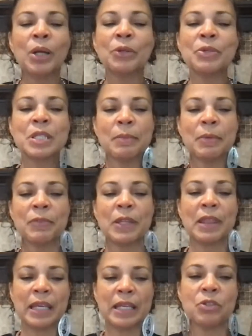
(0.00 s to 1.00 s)
are some of the
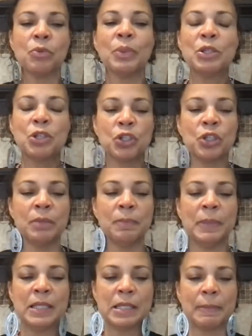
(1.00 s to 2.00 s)
things we should
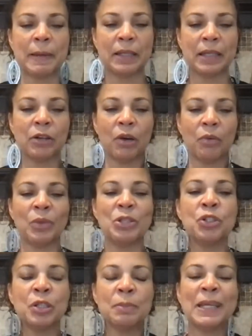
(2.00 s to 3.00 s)
be spending on, we
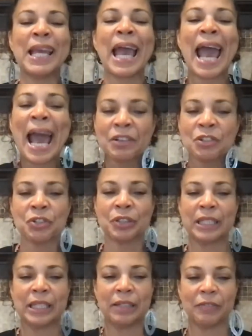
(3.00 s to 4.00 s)
should be
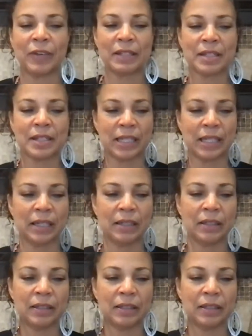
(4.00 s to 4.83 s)
actually investing in?